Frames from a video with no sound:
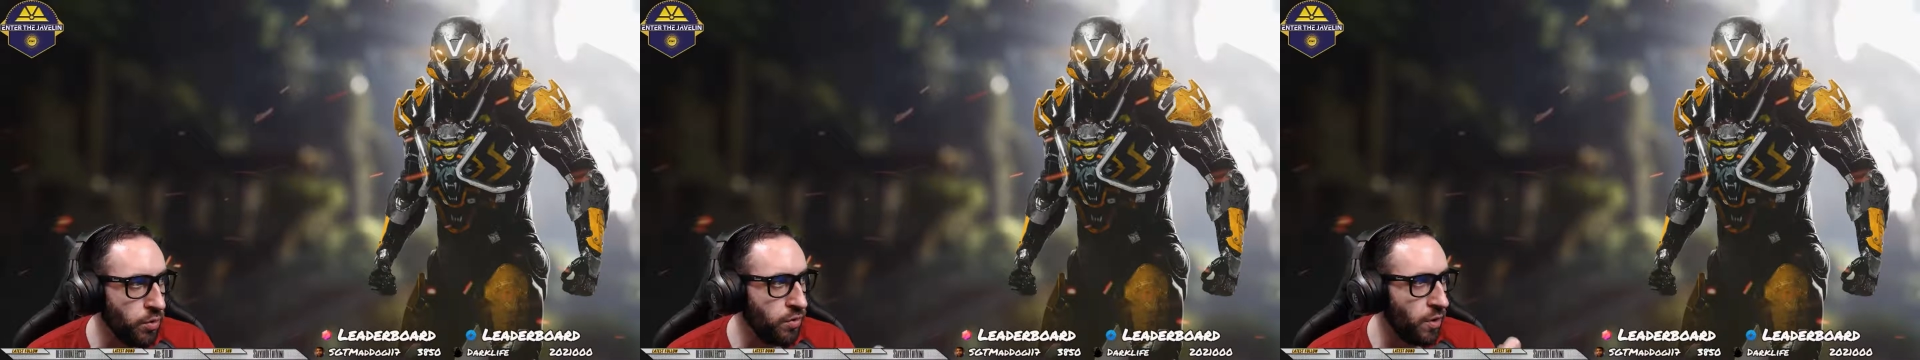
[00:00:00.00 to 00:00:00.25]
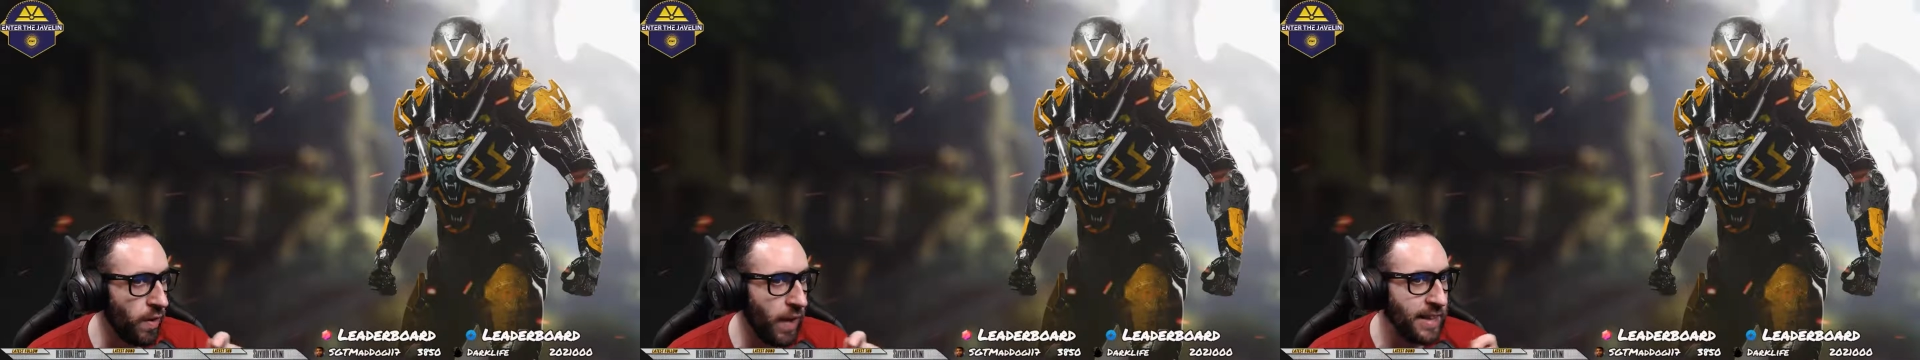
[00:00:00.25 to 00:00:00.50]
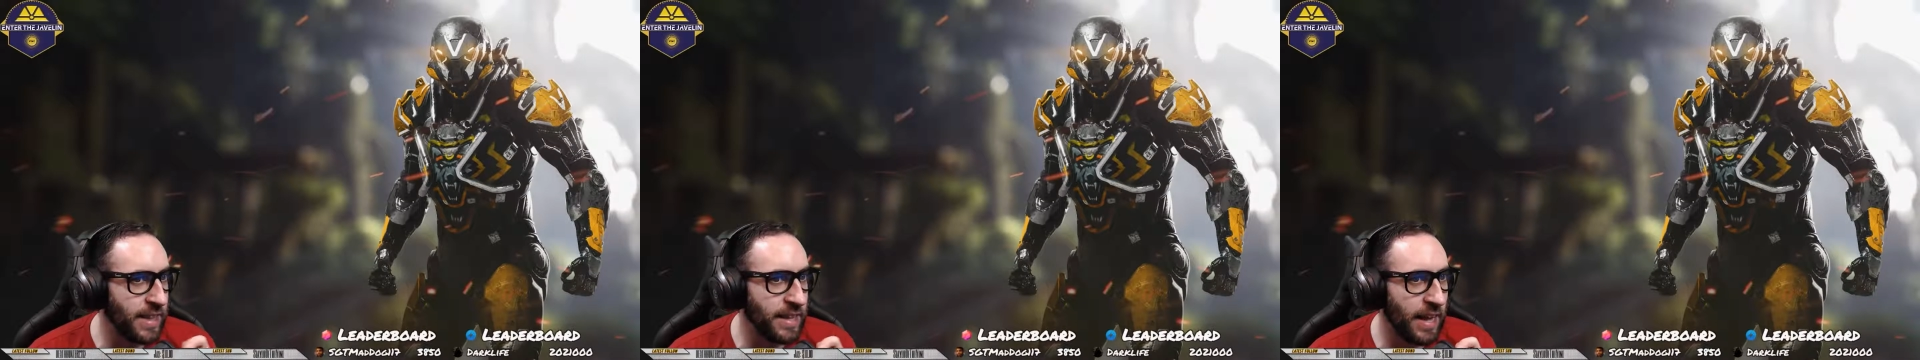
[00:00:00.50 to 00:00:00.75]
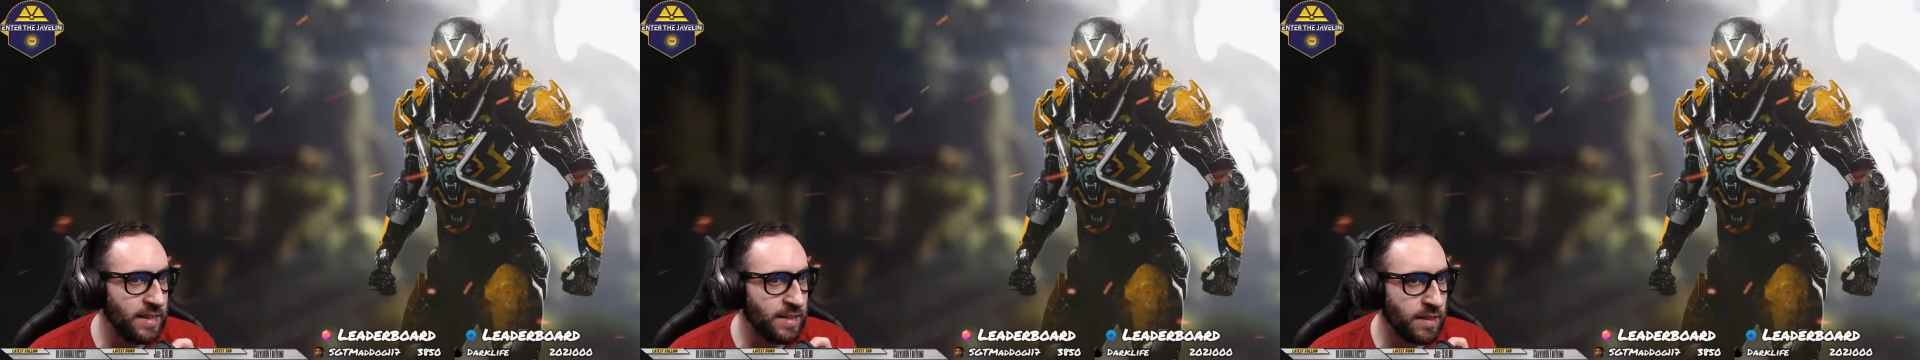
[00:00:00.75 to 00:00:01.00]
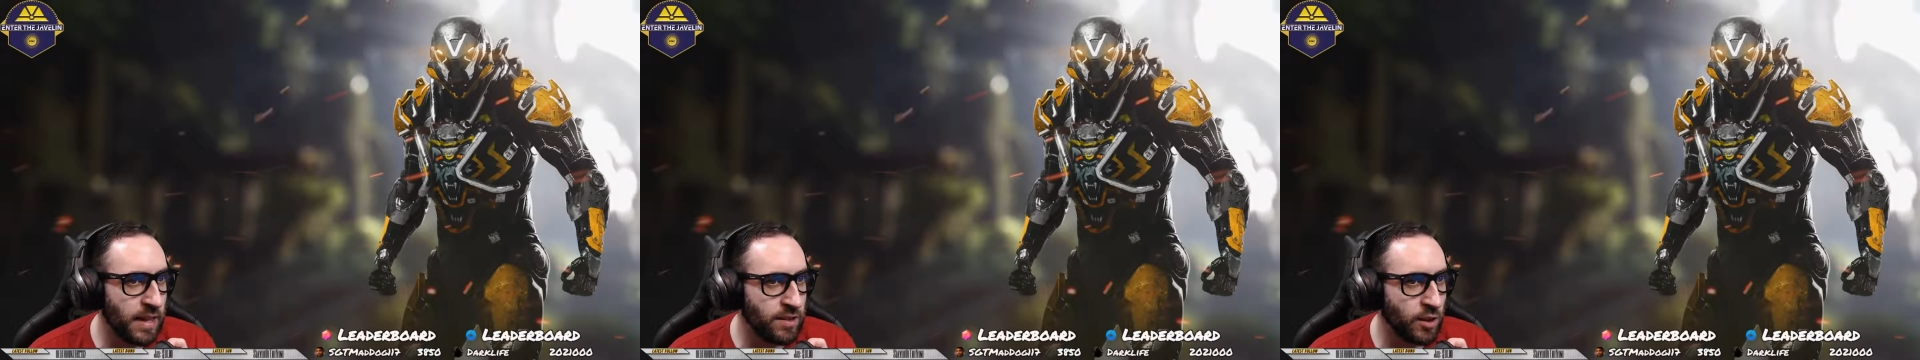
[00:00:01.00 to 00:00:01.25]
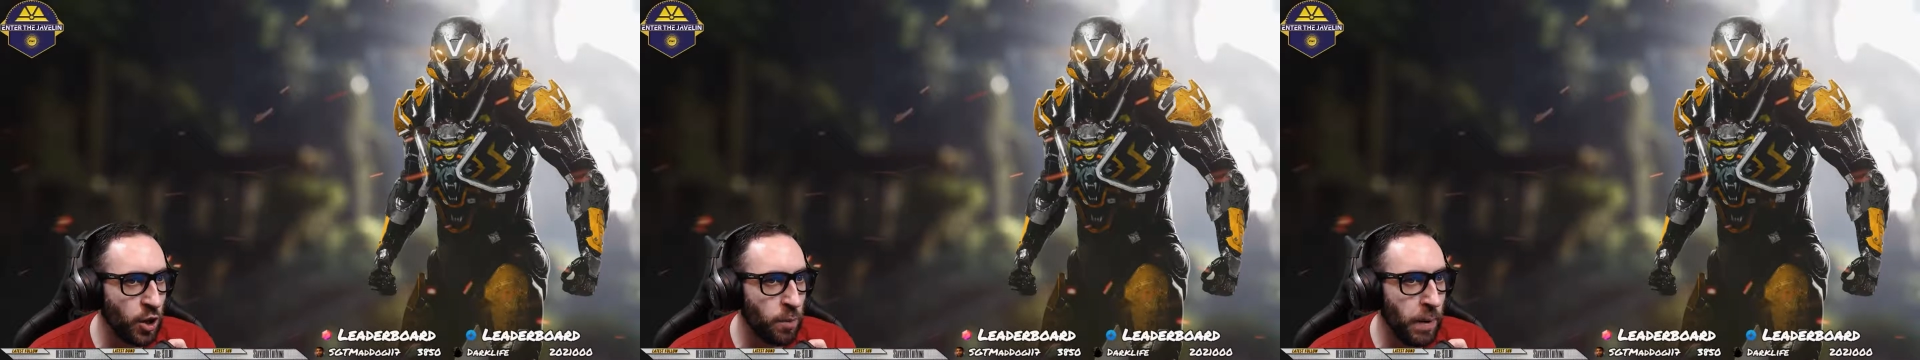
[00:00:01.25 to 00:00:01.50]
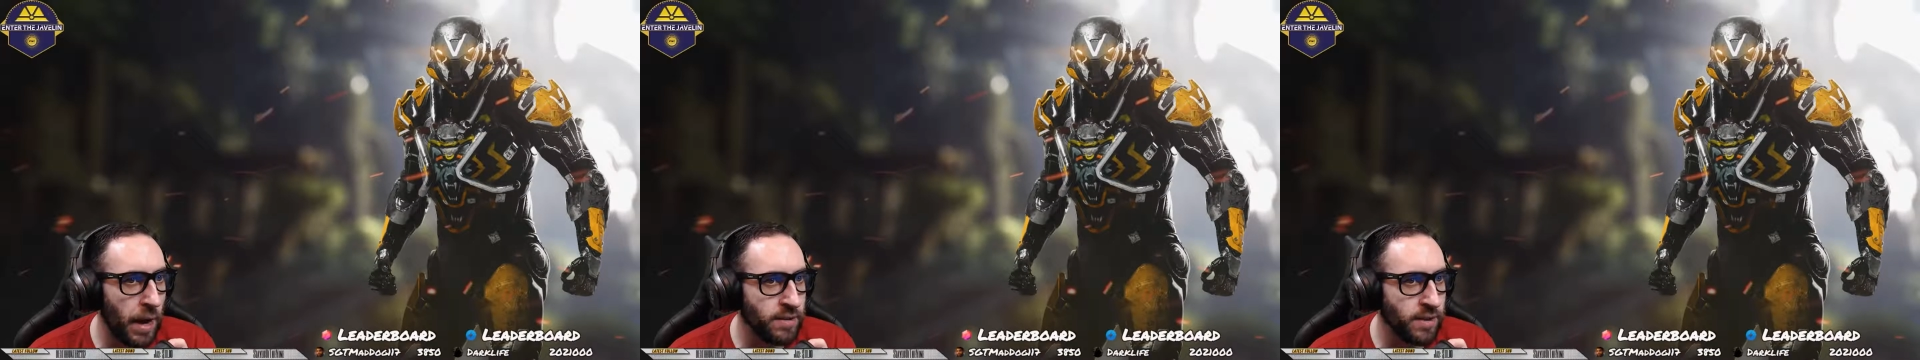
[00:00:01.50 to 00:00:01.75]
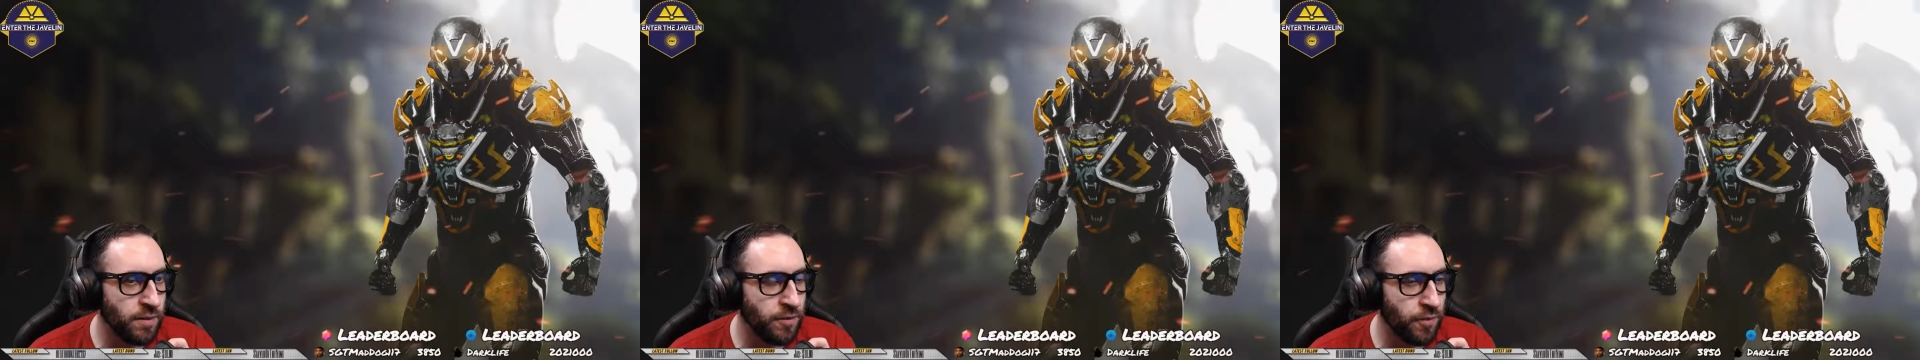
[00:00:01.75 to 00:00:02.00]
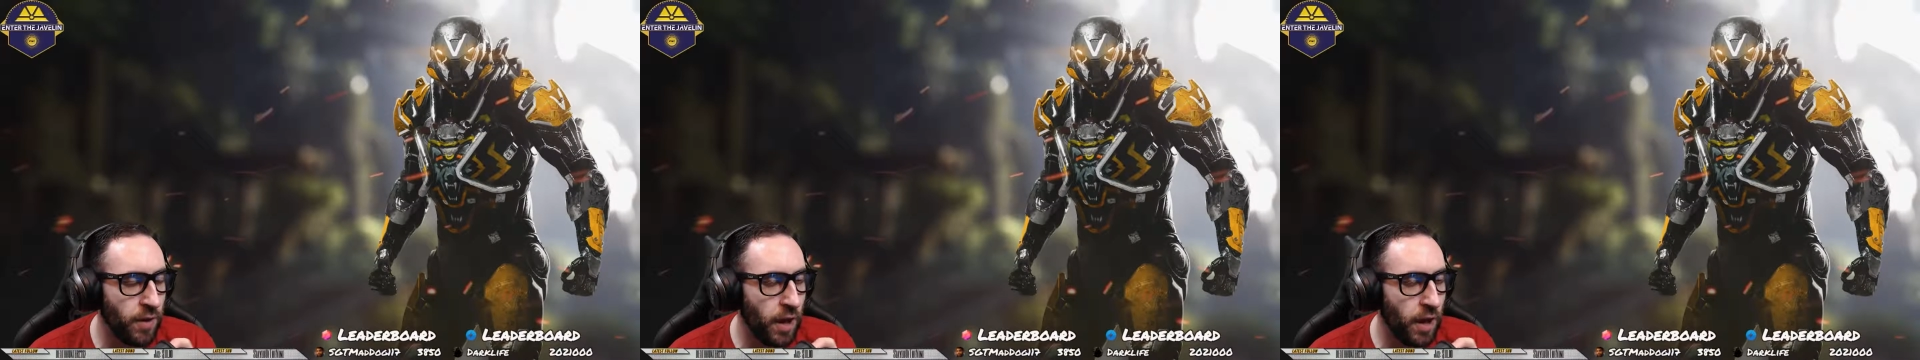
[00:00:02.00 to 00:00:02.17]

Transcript: So I think that's a good positive